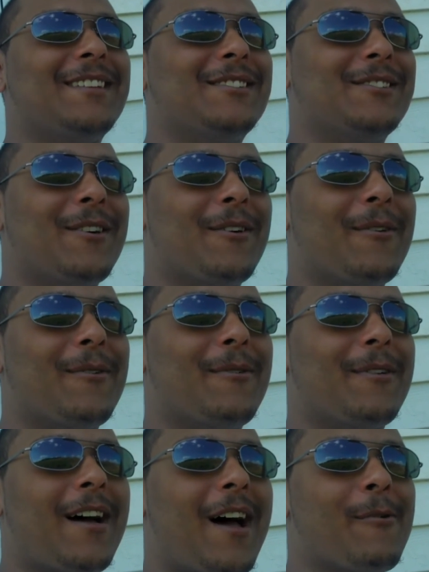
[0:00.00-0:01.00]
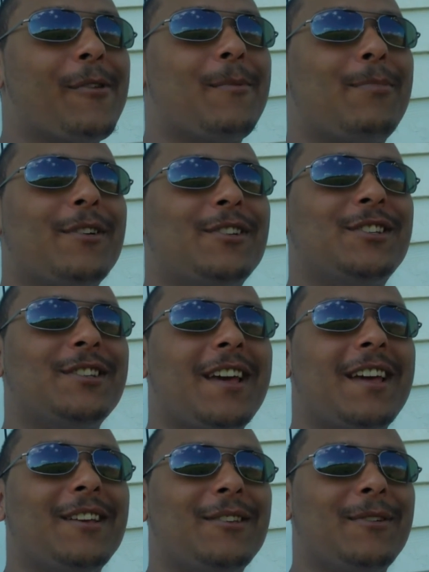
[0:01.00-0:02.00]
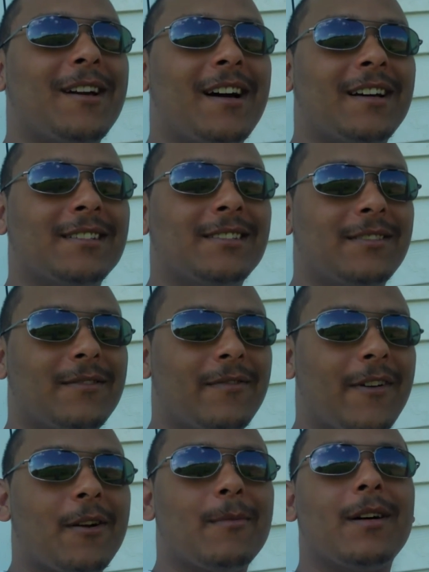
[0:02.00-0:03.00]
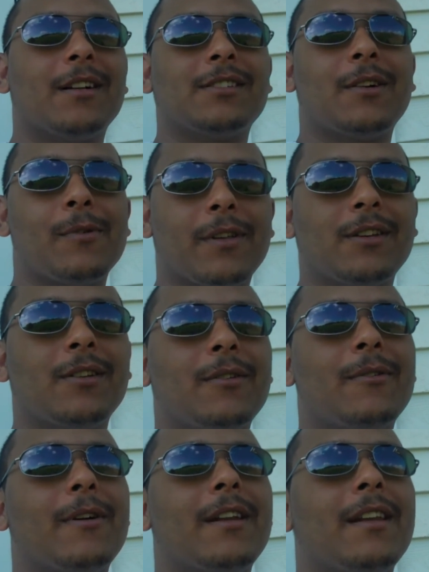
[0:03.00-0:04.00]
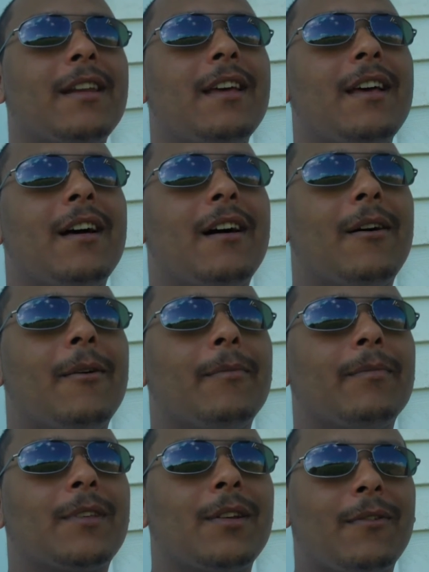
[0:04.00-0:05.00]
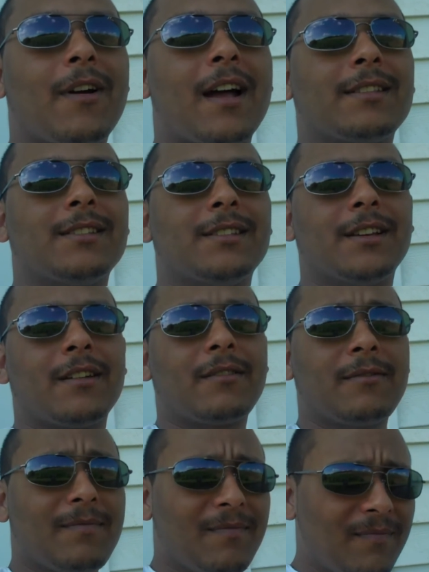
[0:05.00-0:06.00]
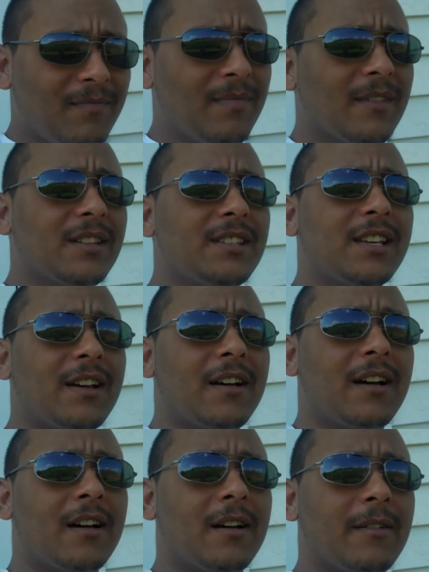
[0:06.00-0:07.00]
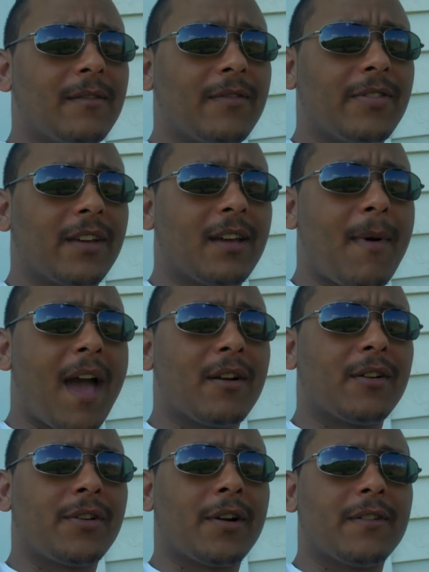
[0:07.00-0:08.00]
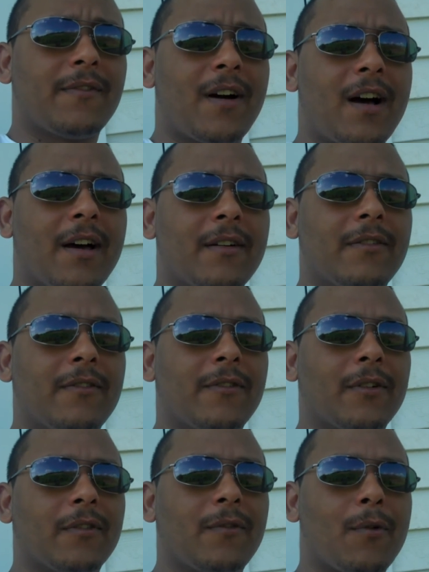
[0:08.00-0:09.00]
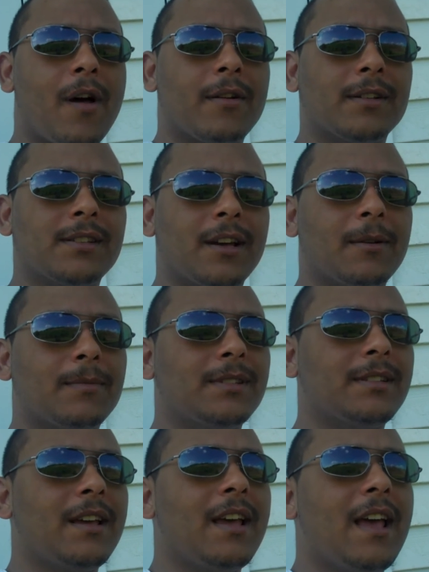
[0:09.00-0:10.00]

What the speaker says: So I really appreciate you guys very much, I really do. And congrats to the Commander35 for 400 subs.